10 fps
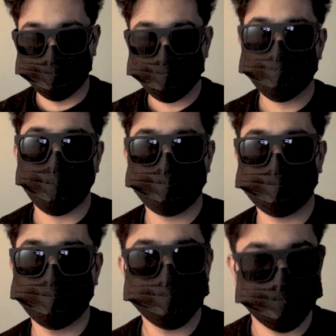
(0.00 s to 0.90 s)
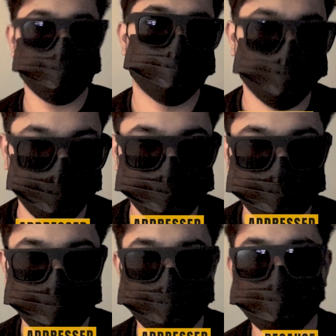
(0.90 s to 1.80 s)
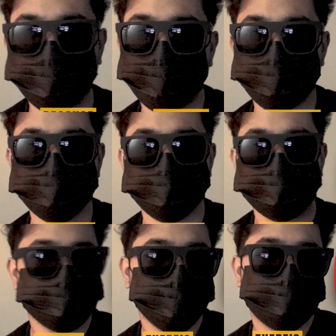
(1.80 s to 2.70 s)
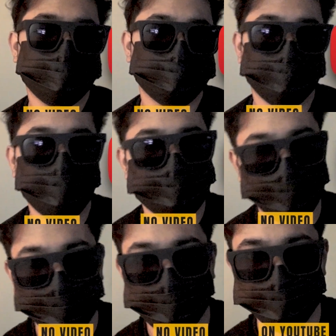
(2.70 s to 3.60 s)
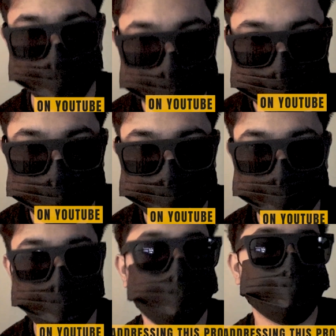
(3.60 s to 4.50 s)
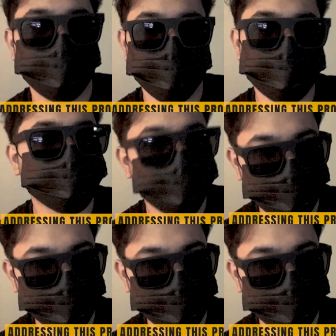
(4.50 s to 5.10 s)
This topic needs to be addressed because there is no video on YouTube addressing this